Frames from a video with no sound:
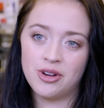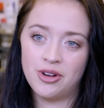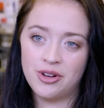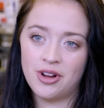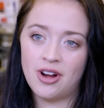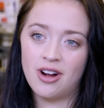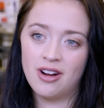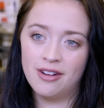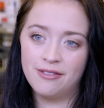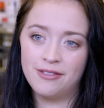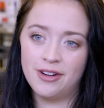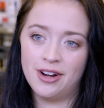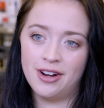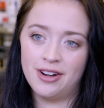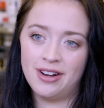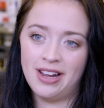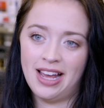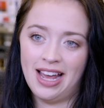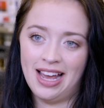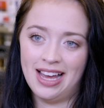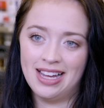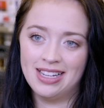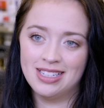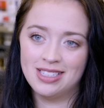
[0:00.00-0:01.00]
go to Harvard
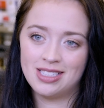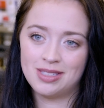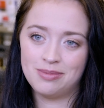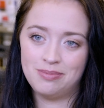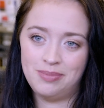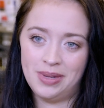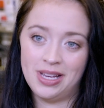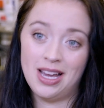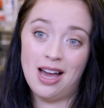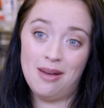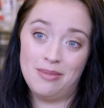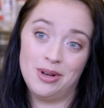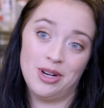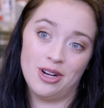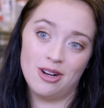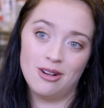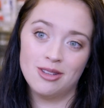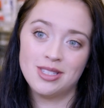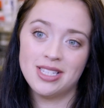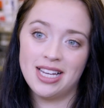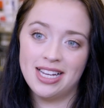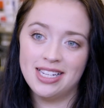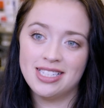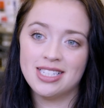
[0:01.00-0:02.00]
and become a
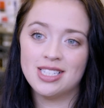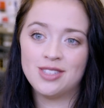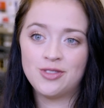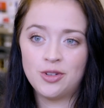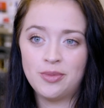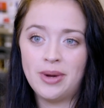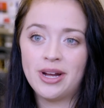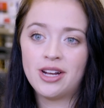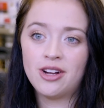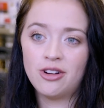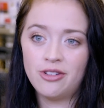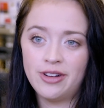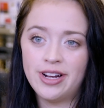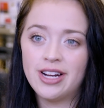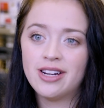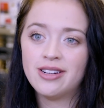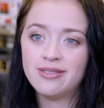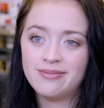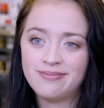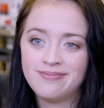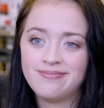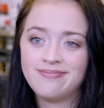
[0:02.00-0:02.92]
neuroscientist for my career.